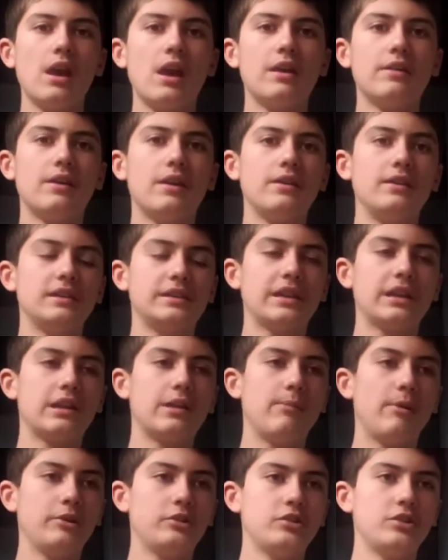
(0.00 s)
And then the second
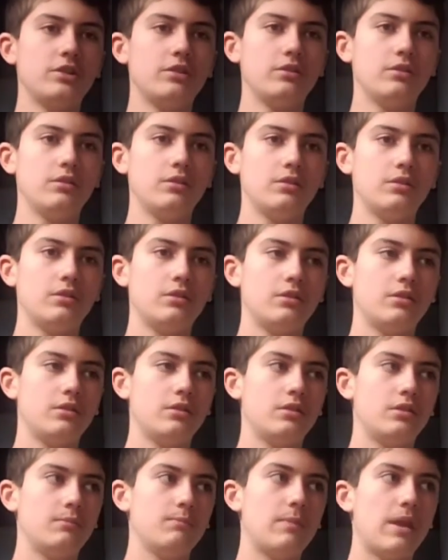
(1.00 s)
dimension,
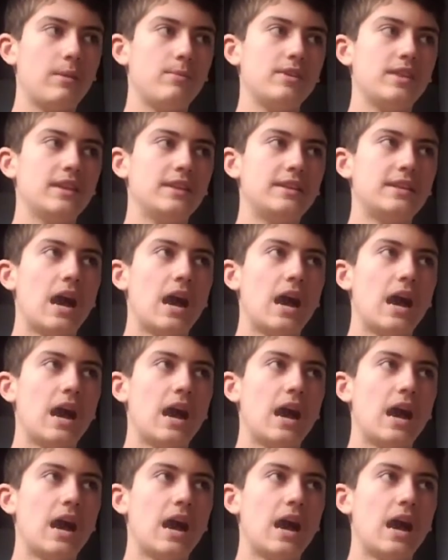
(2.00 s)
maybe the